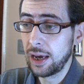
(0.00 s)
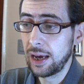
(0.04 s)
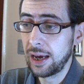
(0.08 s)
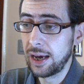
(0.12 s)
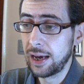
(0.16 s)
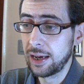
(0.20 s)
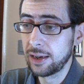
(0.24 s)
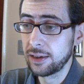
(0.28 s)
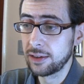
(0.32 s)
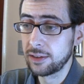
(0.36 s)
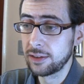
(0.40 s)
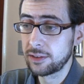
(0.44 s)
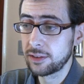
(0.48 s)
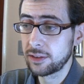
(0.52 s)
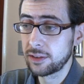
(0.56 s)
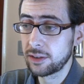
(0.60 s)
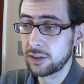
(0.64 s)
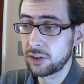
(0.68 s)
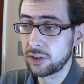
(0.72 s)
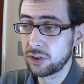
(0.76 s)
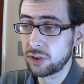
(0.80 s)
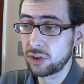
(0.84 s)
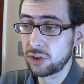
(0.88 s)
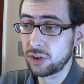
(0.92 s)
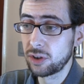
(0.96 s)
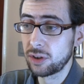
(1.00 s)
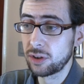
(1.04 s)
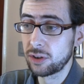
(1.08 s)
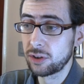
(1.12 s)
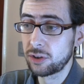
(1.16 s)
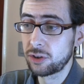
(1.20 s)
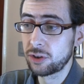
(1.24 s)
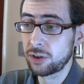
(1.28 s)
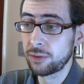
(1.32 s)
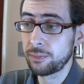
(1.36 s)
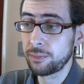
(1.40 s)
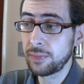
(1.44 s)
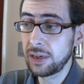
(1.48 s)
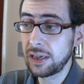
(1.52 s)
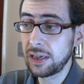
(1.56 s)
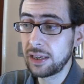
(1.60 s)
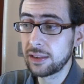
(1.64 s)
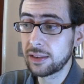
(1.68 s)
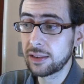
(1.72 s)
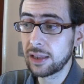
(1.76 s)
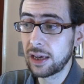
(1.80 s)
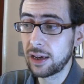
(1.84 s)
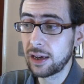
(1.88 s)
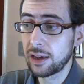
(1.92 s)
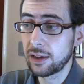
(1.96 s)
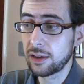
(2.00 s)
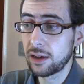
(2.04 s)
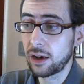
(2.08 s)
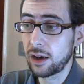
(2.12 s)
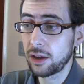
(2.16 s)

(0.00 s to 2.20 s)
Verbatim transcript: and to me that